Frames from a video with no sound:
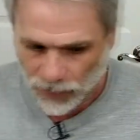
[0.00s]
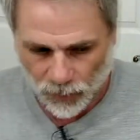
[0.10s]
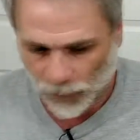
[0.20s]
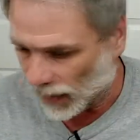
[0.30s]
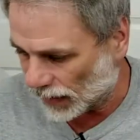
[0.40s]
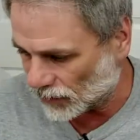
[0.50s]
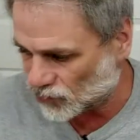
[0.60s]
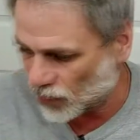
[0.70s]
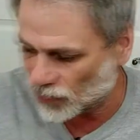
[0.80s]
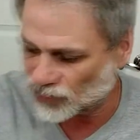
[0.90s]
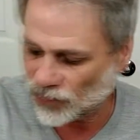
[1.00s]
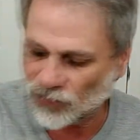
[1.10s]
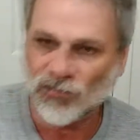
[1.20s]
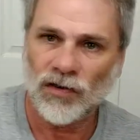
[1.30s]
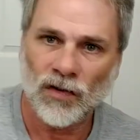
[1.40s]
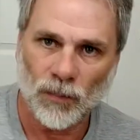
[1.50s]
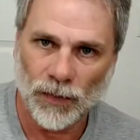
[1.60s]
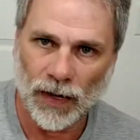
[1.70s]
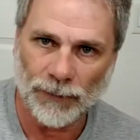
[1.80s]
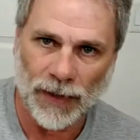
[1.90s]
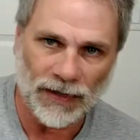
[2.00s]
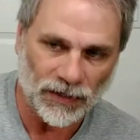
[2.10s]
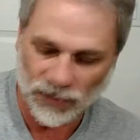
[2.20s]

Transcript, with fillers: We got instructions. We got a bag of